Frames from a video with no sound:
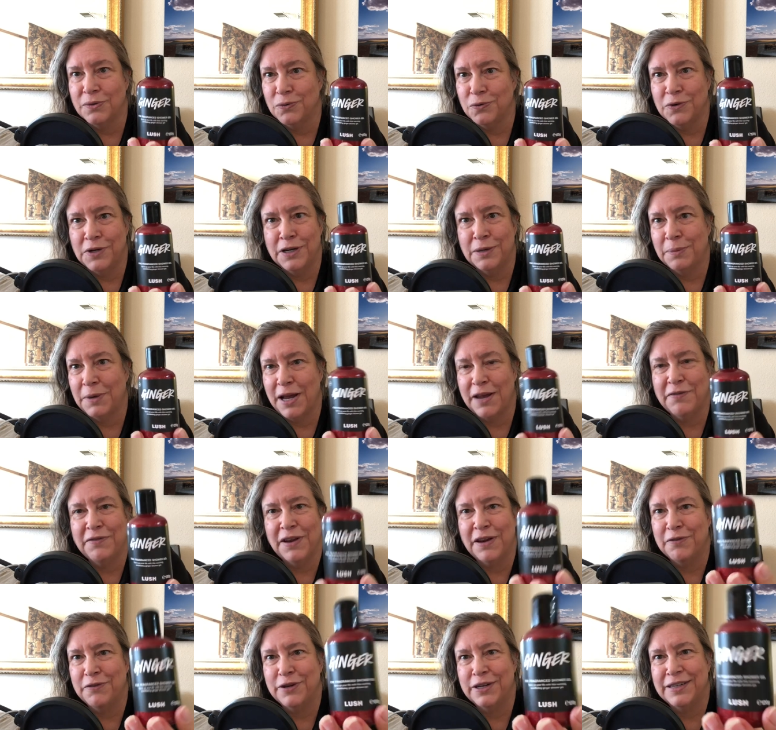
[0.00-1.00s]
one of my
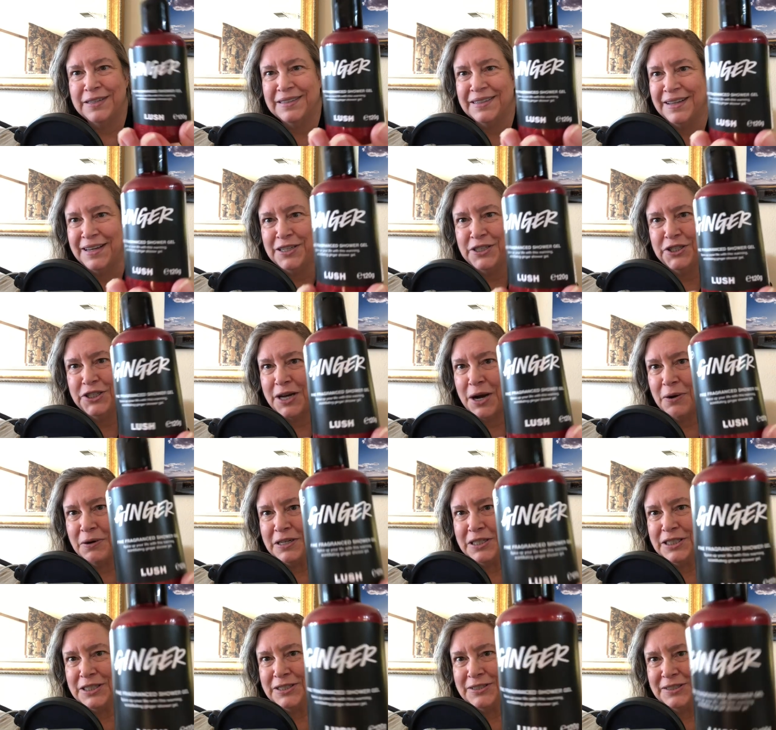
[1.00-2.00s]
favorite shower
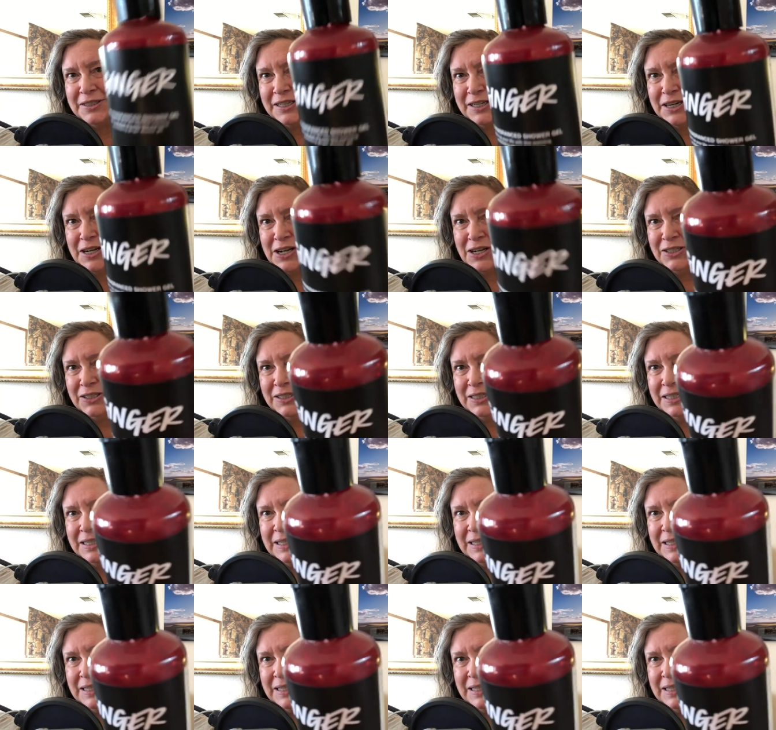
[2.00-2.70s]
gels at all.